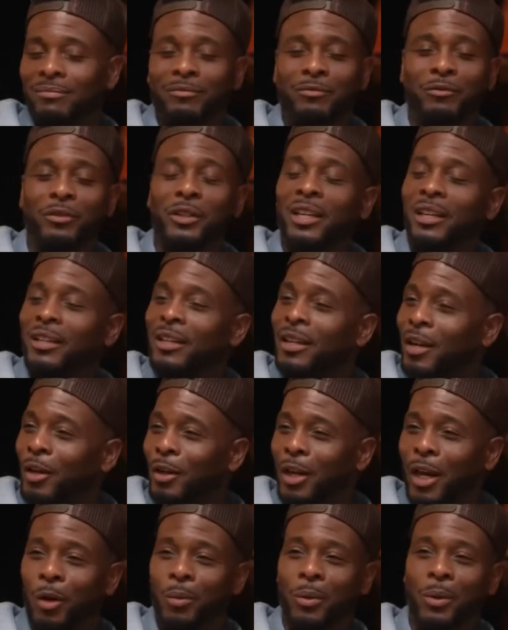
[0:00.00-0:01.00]
forget Kel,
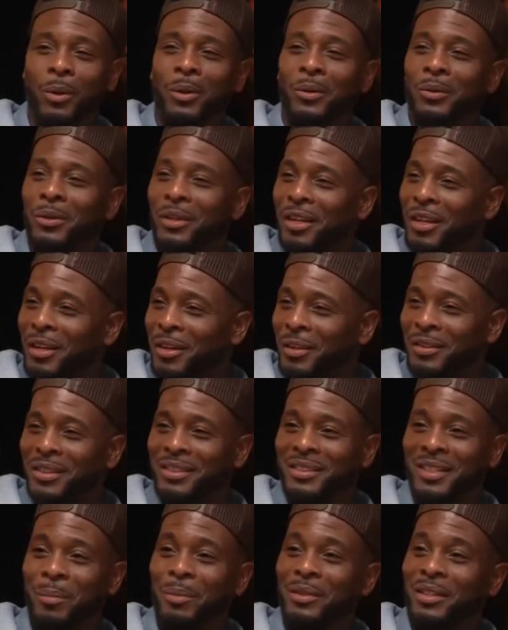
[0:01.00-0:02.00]
I don't want to work with Kel,
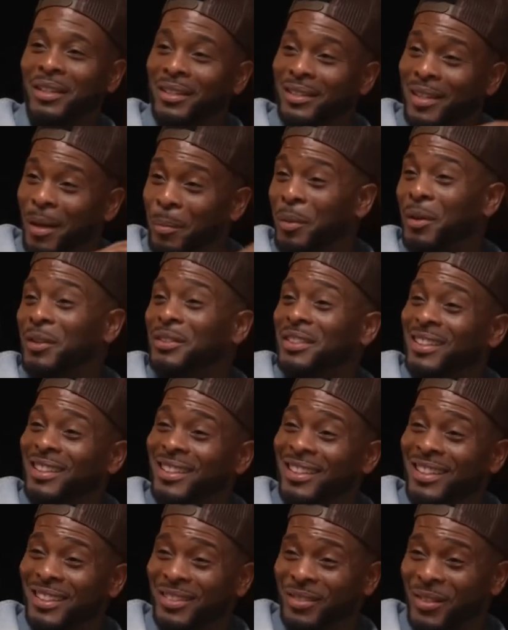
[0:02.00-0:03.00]
this type of thing, the type of person
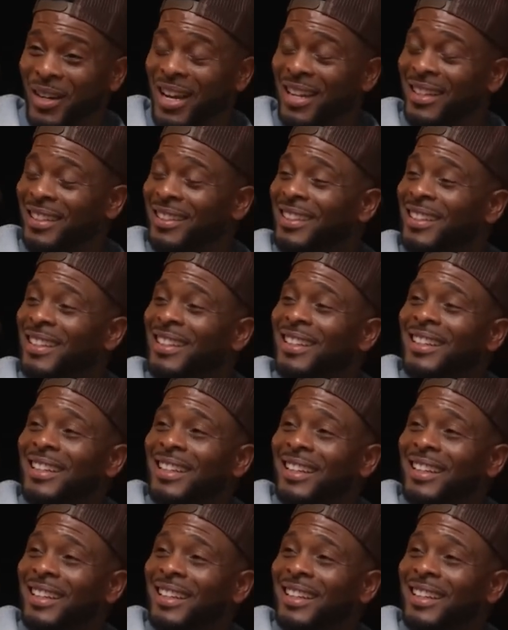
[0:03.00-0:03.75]
he is, right? Right.